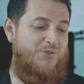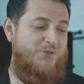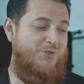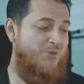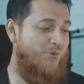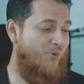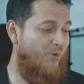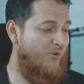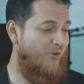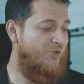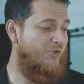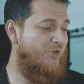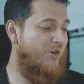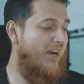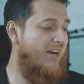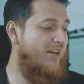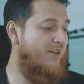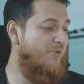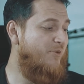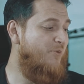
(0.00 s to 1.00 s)
don't
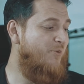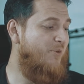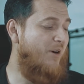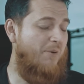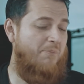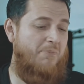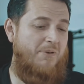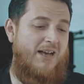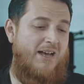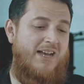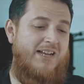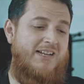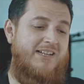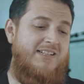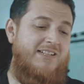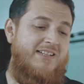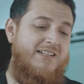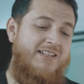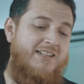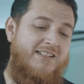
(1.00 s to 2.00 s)
try to apply
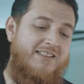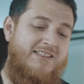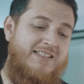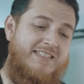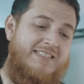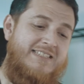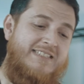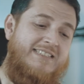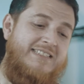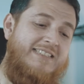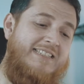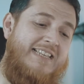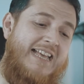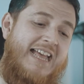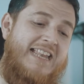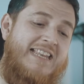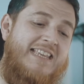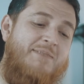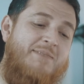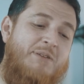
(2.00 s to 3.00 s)
this
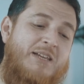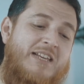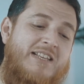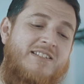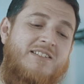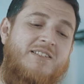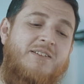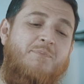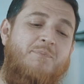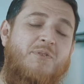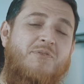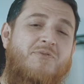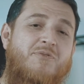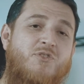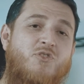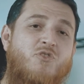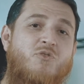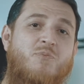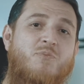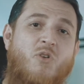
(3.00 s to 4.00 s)
Ganymede
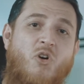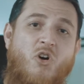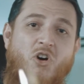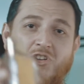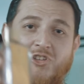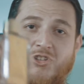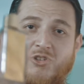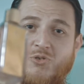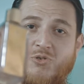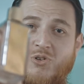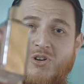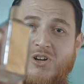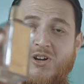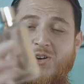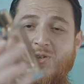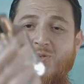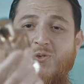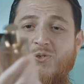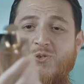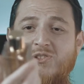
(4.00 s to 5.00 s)
perfume on your
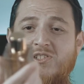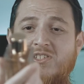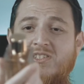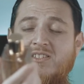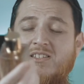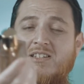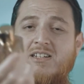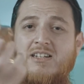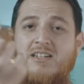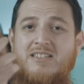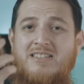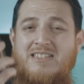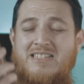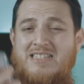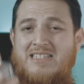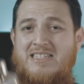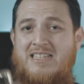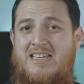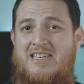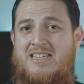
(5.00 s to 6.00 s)
clothes.
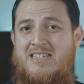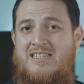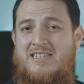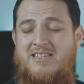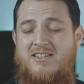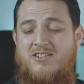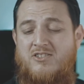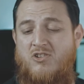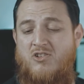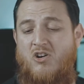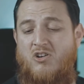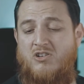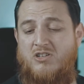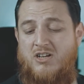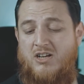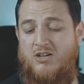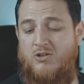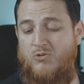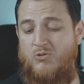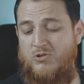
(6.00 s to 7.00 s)
This is not
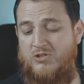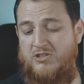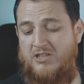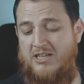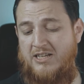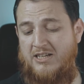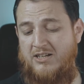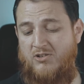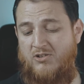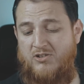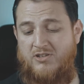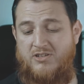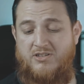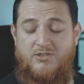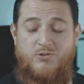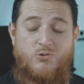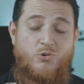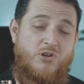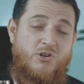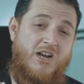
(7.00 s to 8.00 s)
a good thing or
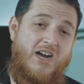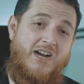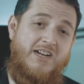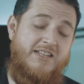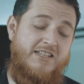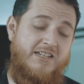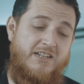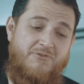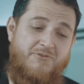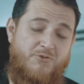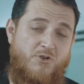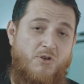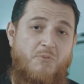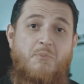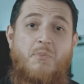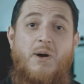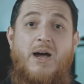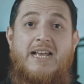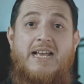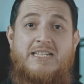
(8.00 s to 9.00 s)
good idea
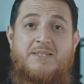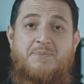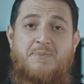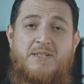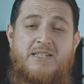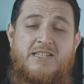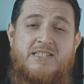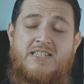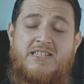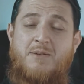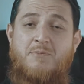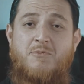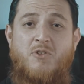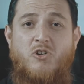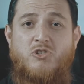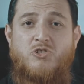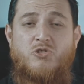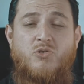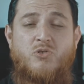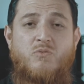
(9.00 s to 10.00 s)
from my experience. I'm
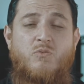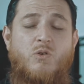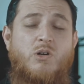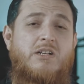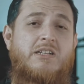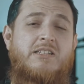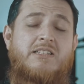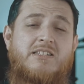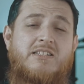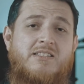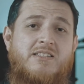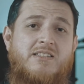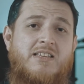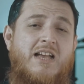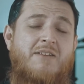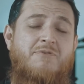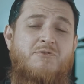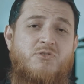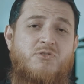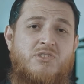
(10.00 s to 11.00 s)
not sure what others
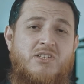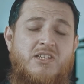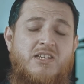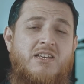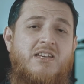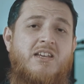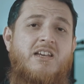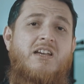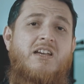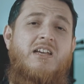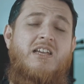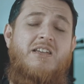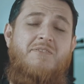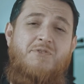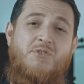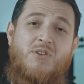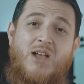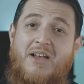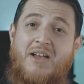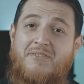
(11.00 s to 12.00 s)
have to say.
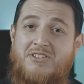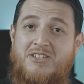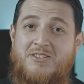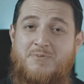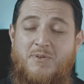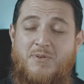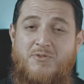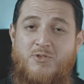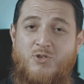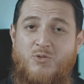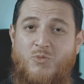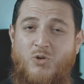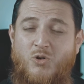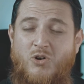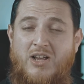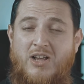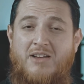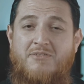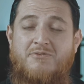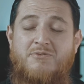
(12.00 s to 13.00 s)
If you have this perfume
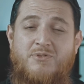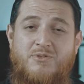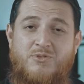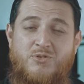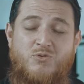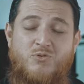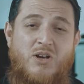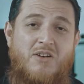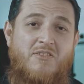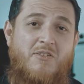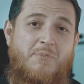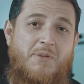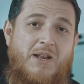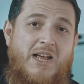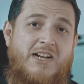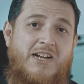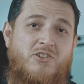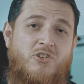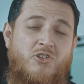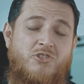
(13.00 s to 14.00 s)
or you have
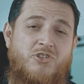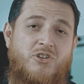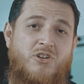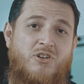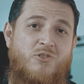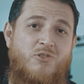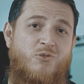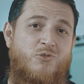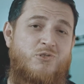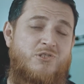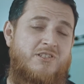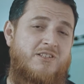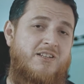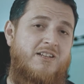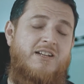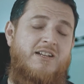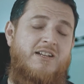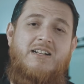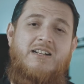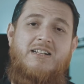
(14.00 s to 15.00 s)
applied on your clothes,
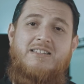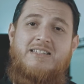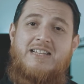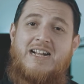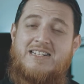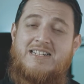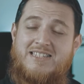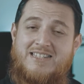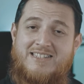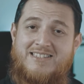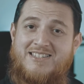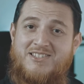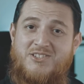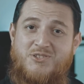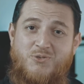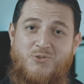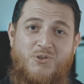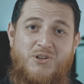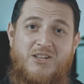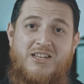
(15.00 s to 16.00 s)
that's another
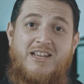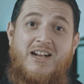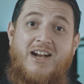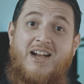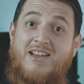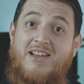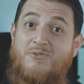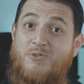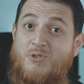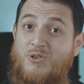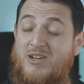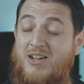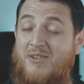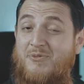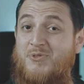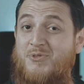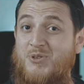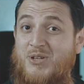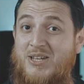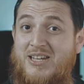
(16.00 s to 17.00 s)
story. I would
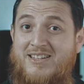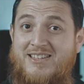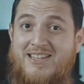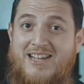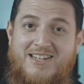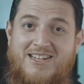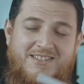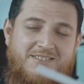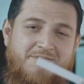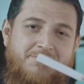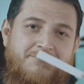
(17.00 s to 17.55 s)
love to hear that.